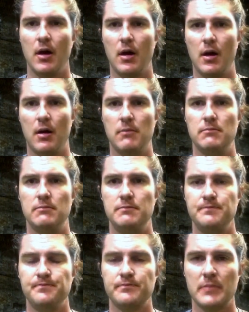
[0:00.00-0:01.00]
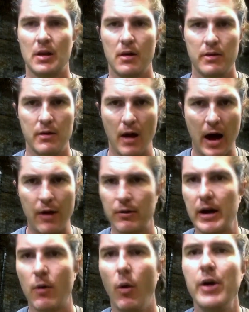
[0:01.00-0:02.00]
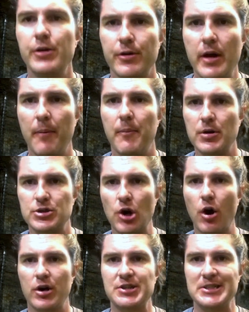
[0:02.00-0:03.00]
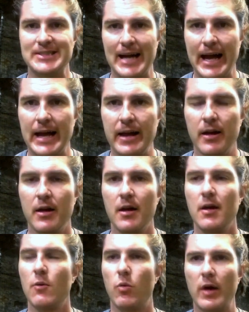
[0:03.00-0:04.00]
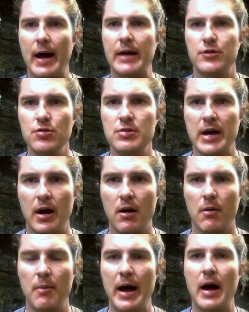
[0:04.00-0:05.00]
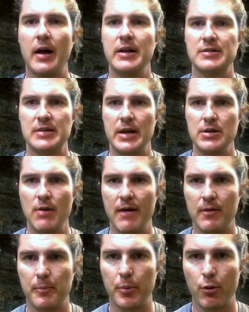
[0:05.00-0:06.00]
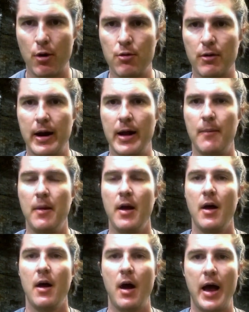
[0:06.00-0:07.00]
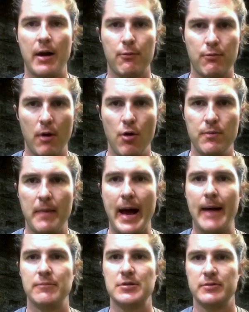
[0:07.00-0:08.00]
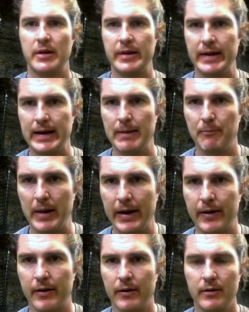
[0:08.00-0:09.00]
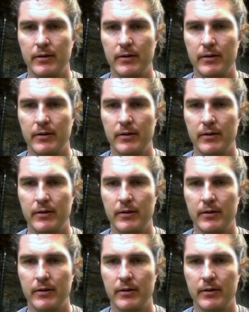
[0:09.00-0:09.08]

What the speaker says: I don't care what your numbers are today. What I do care about is that you have a program and a roadmap so that they get better.